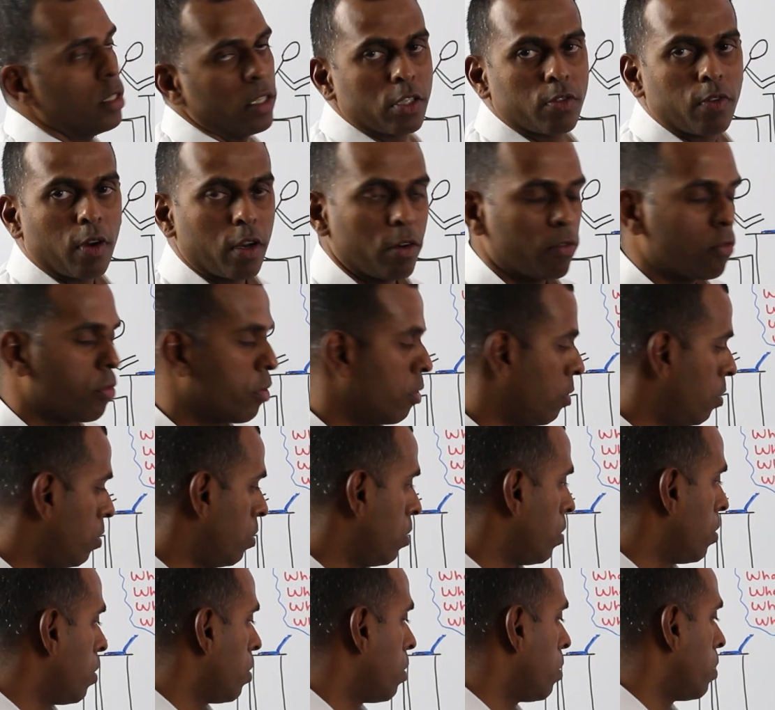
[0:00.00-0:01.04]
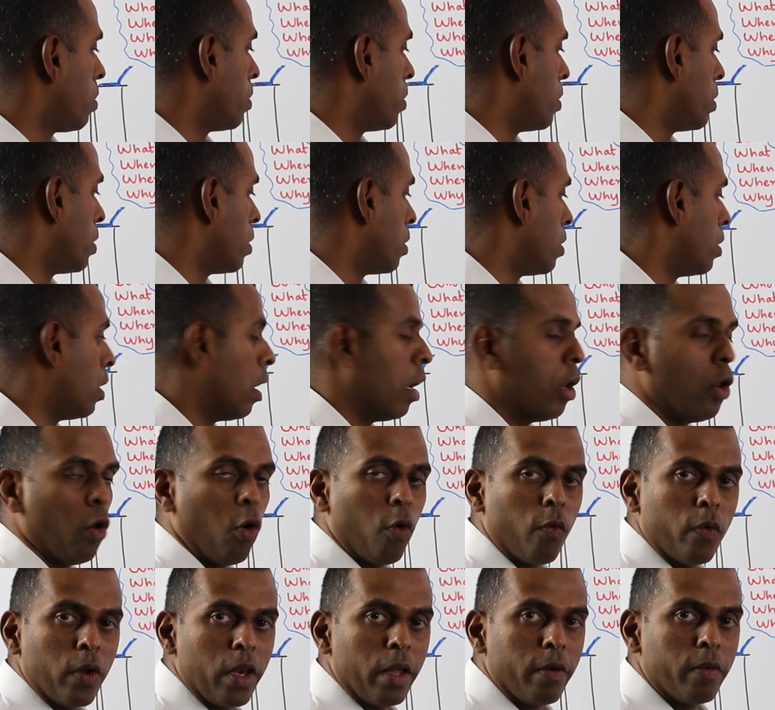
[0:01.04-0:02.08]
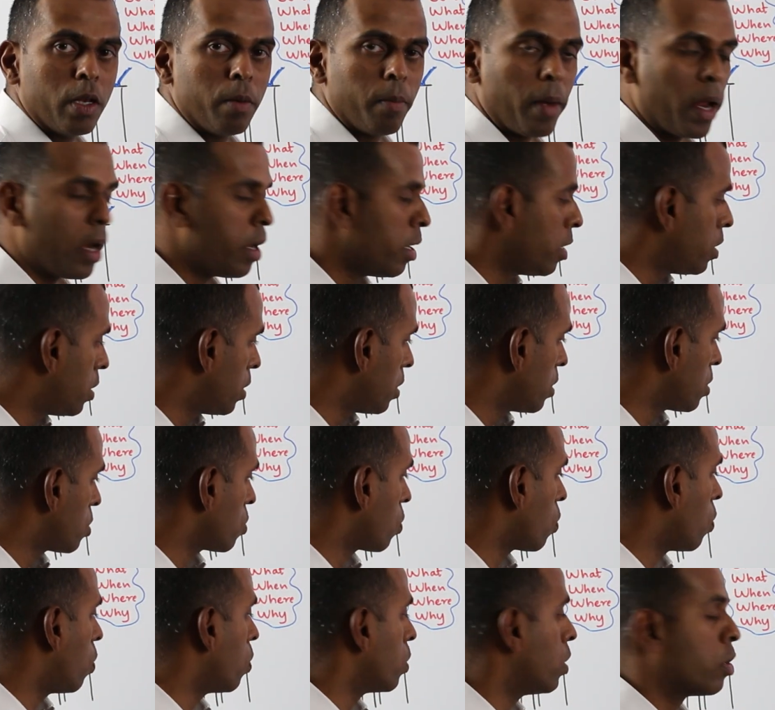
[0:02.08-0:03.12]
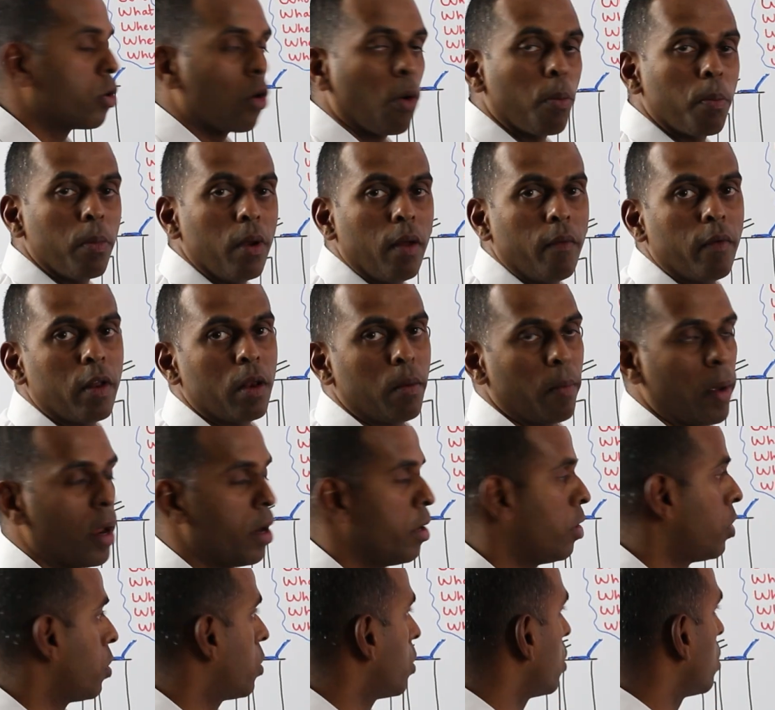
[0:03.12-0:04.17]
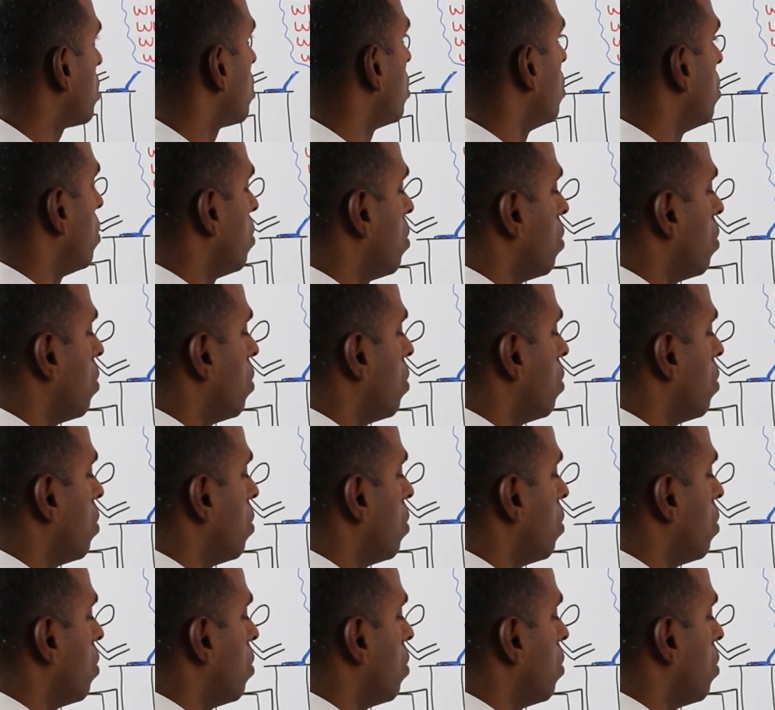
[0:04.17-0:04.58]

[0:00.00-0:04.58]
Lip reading: this one for, the lower level managers or the top level managers.